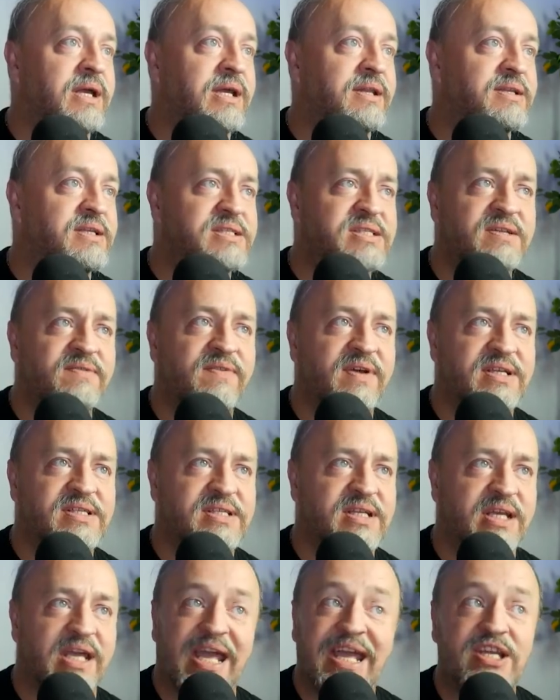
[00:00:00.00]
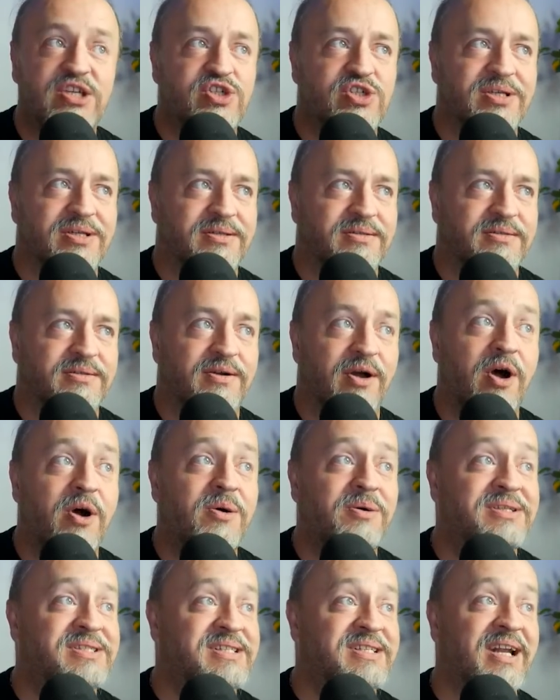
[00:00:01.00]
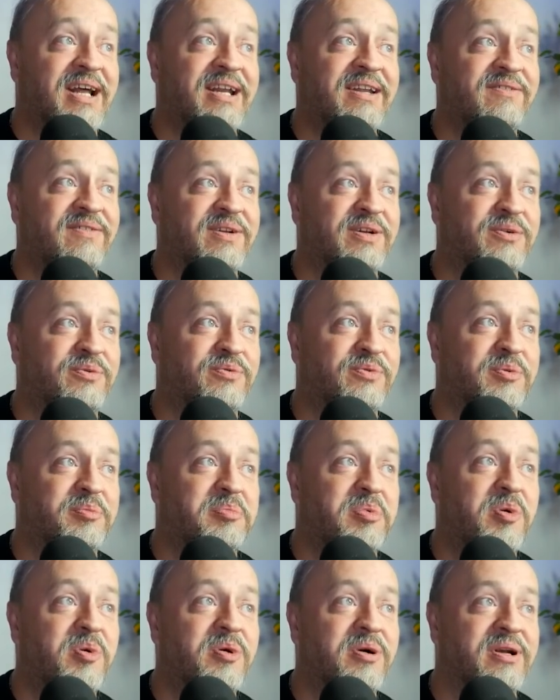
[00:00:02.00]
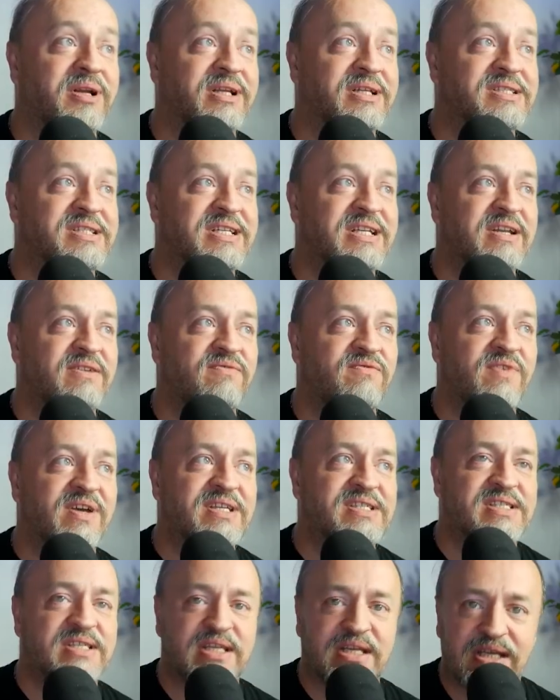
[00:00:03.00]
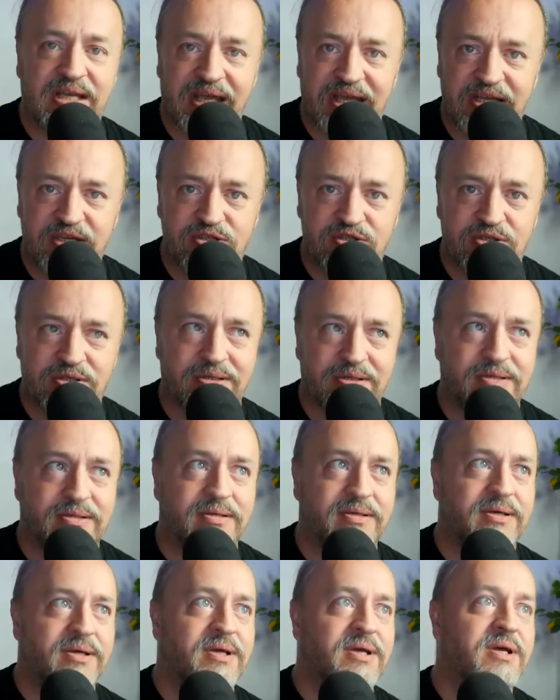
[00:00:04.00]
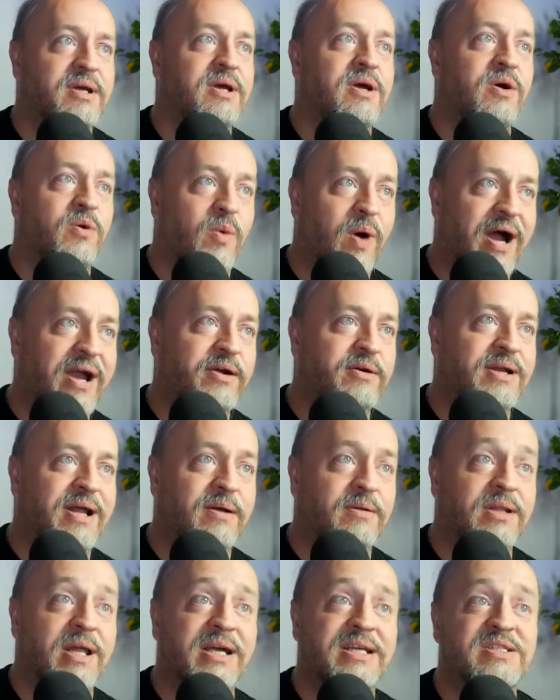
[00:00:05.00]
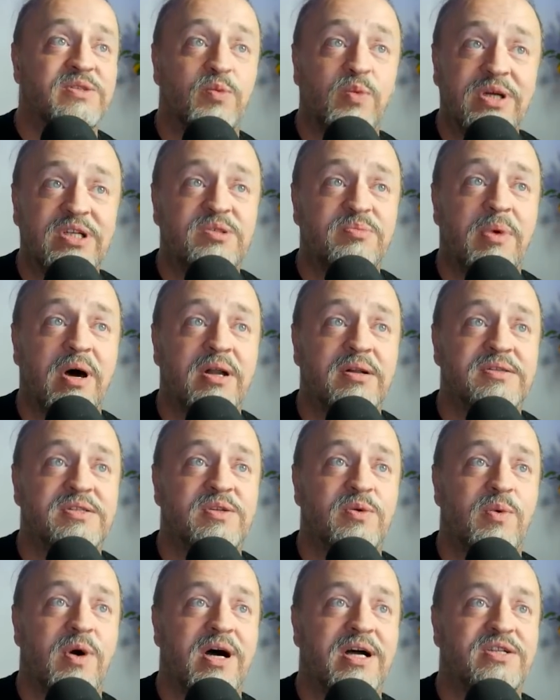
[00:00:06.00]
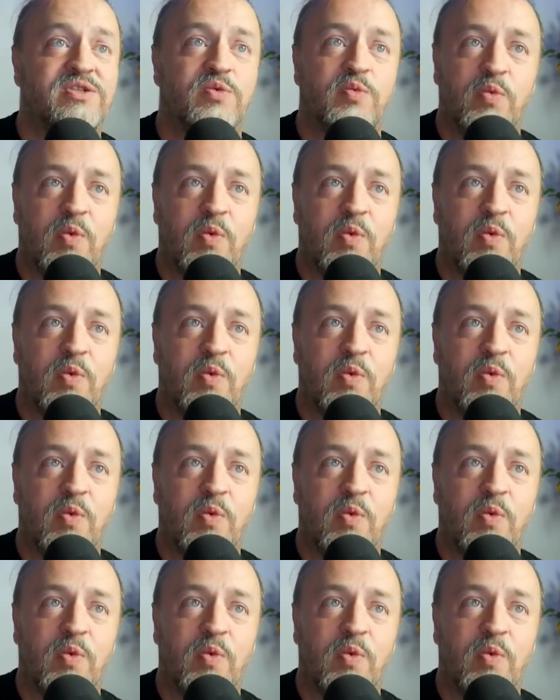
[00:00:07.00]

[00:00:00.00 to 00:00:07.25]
In this investigation, oh, it's not even a report, it's an investigation. Wired outlines which models to watch,